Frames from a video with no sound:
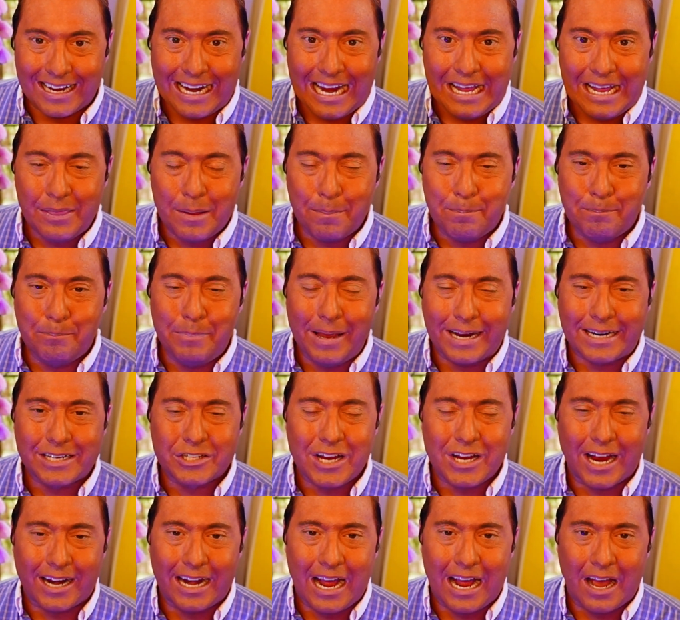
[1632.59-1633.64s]
Finally, in the
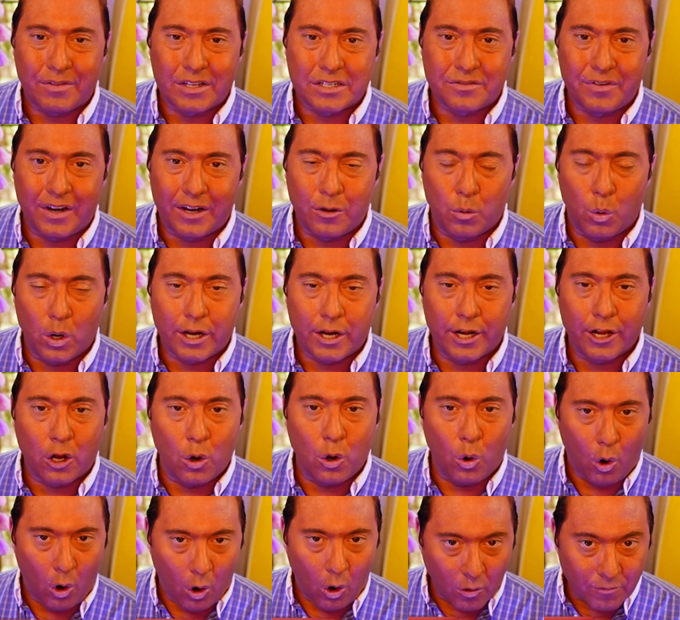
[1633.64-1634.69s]
big second half of this
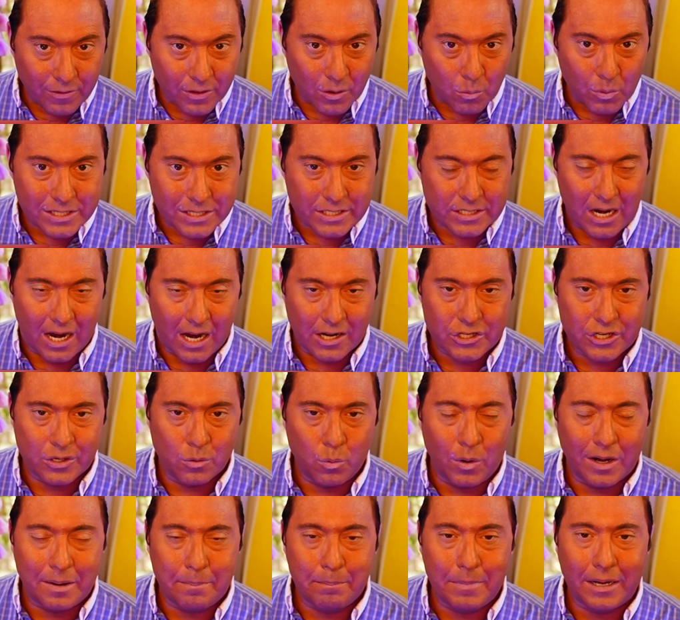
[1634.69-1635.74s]
video, we're going to go over the
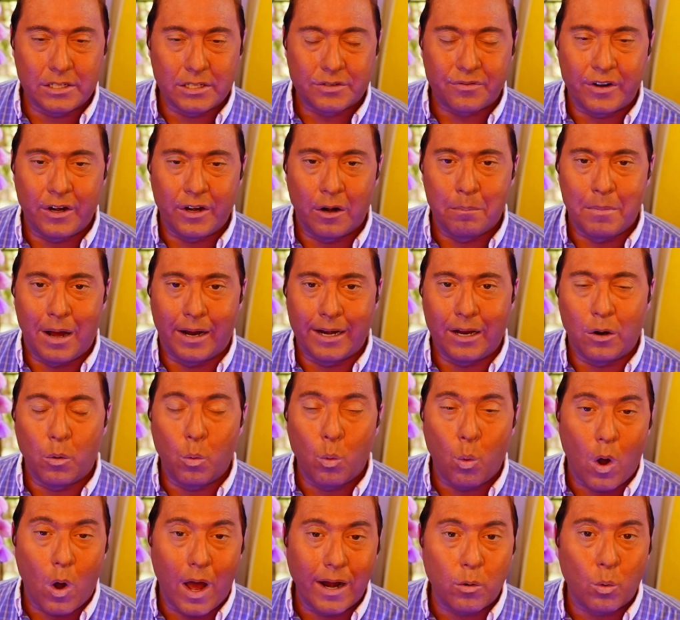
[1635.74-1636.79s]
recession, what it means for
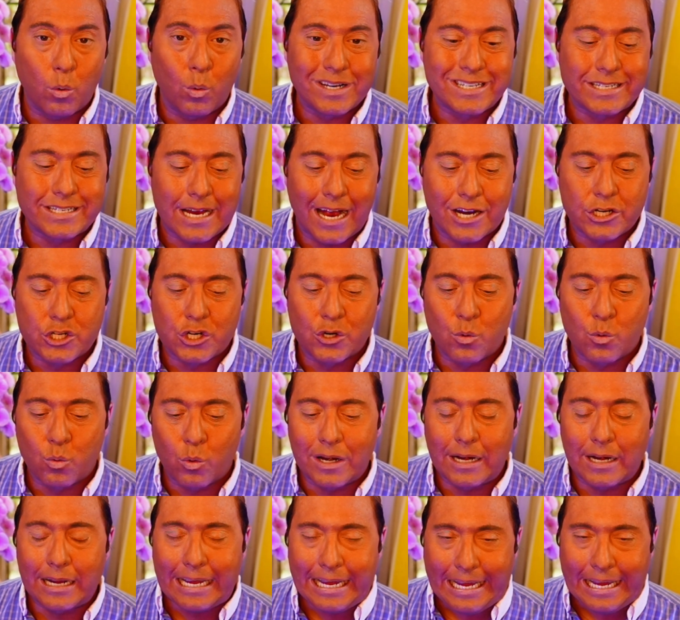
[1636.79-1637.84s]
your money, what
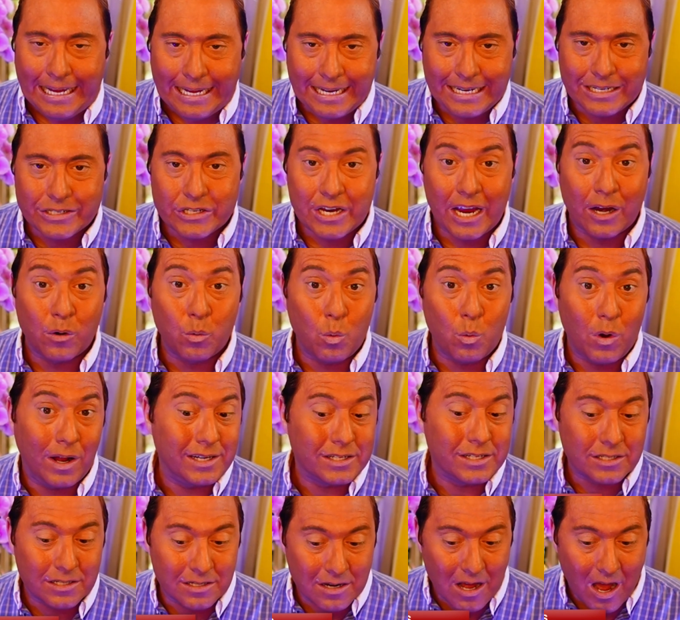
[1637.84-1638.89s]
recession really is
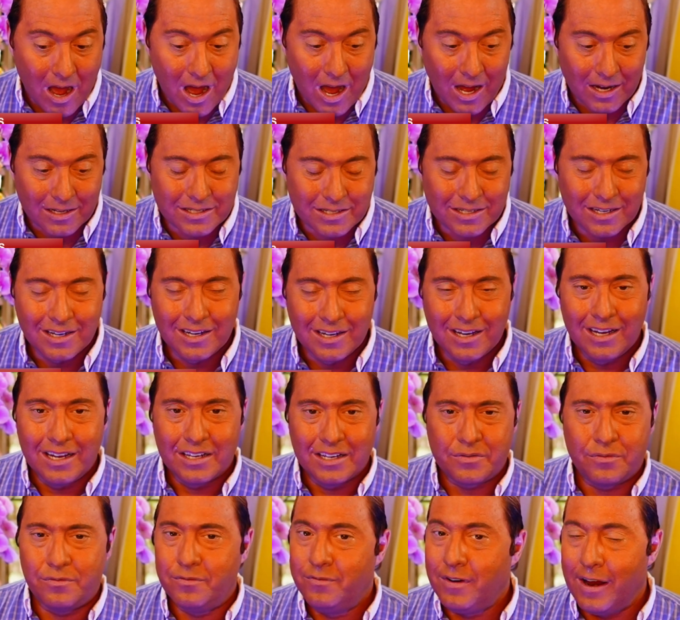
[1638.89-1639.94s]
and what it's not.
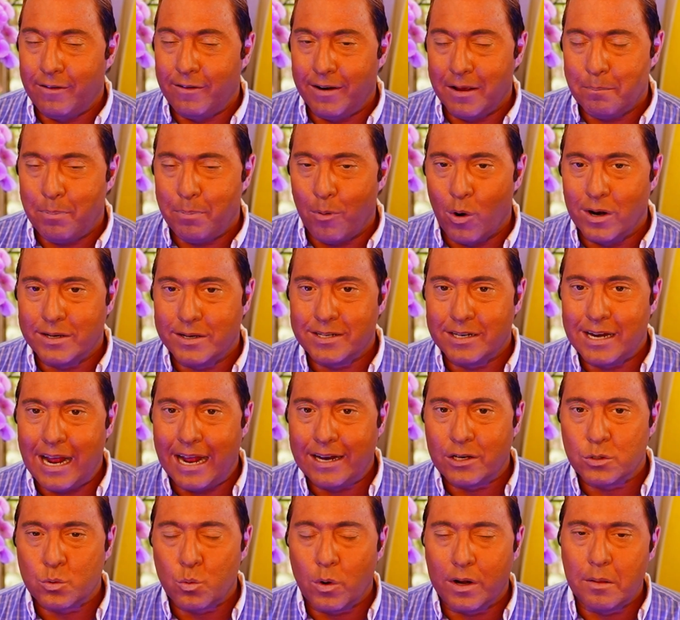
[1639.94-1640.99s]
It's very
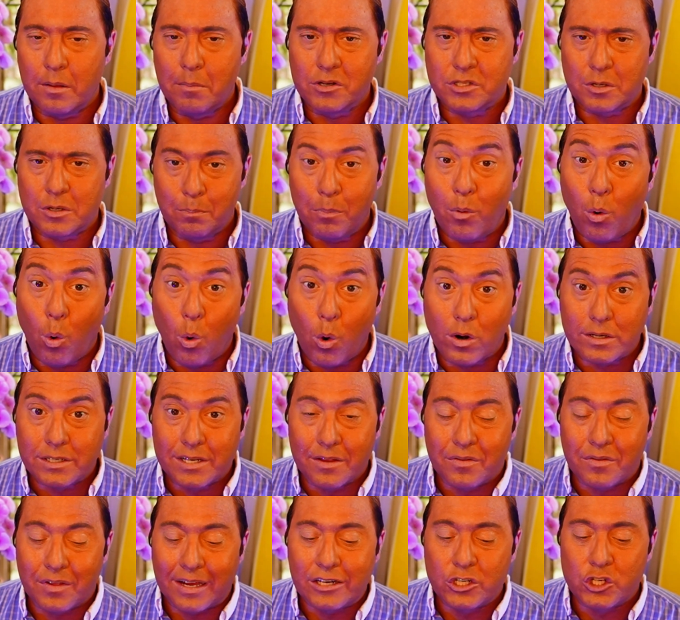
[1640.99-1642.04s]
important, and it's one of the most
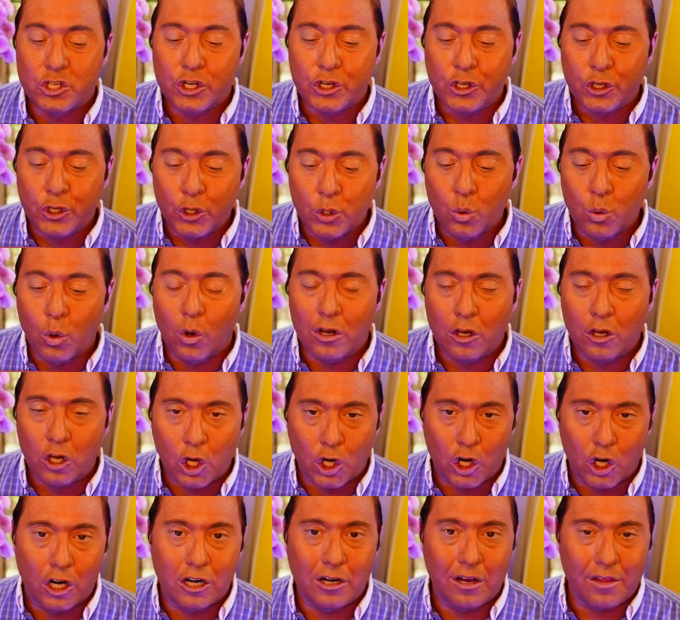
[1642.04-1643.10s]
important things you
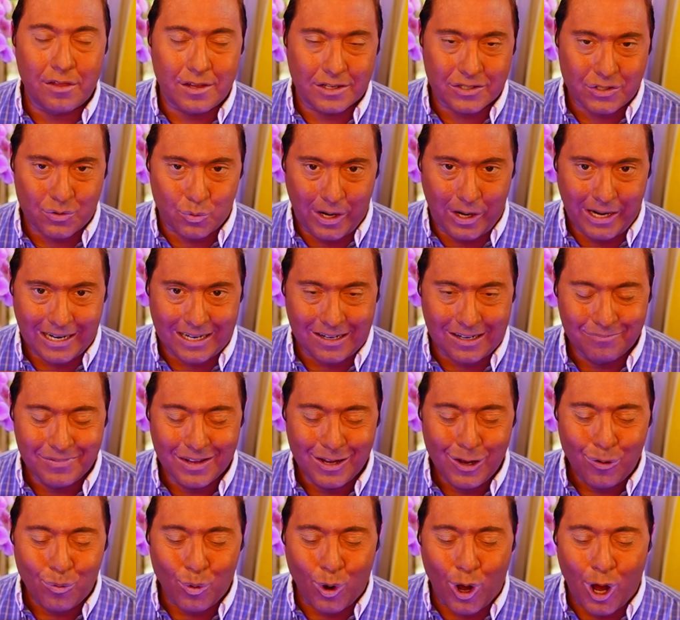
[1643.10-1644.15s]
will learn this
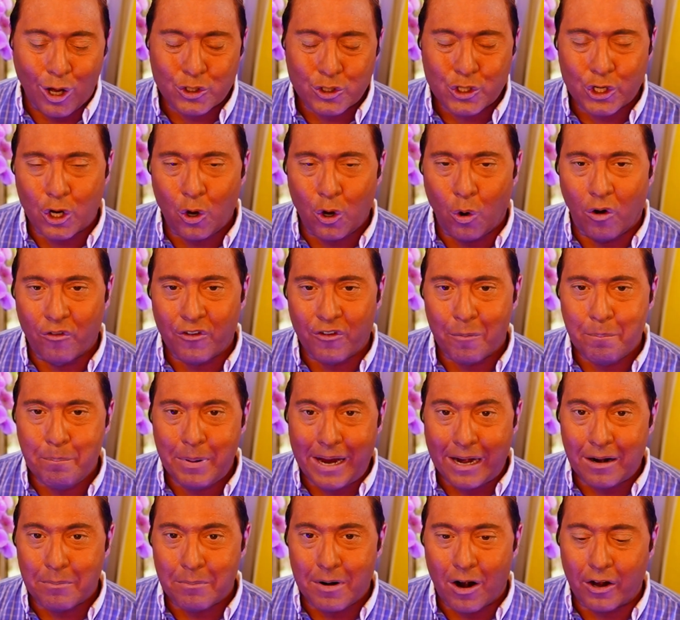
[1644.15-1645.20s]
week. We'll also
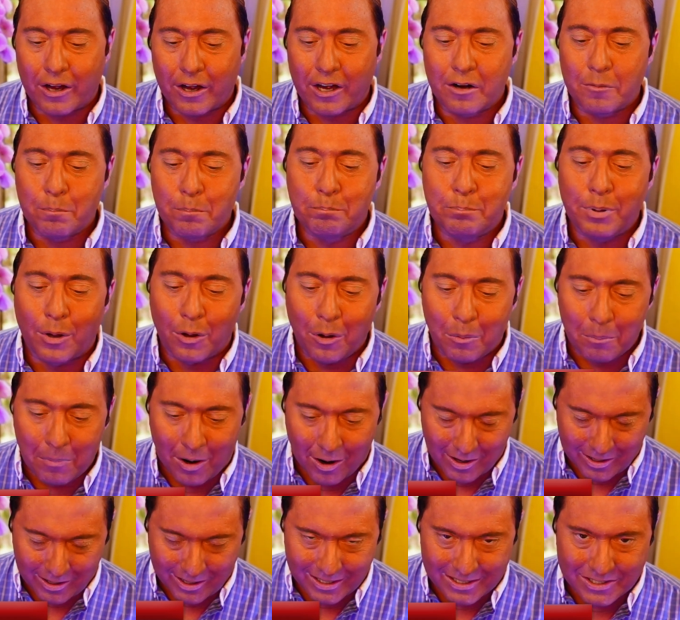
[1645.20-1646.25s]
go over bear market or
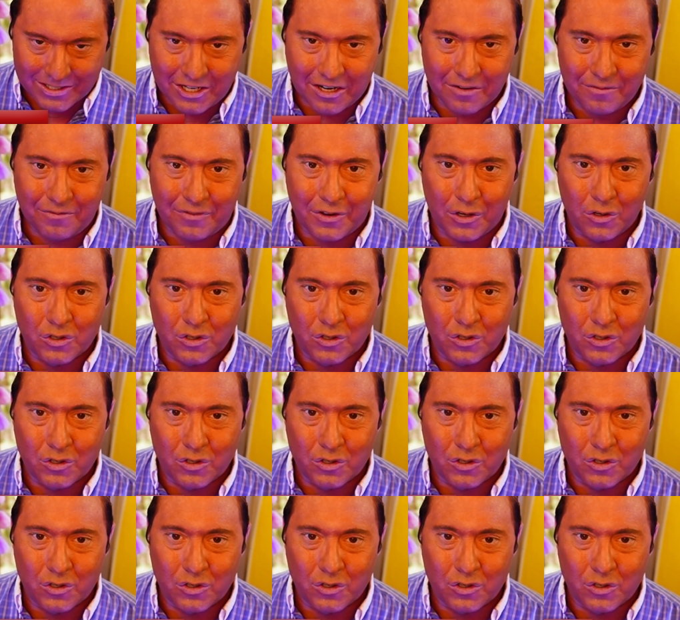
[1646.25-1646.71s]
bull market.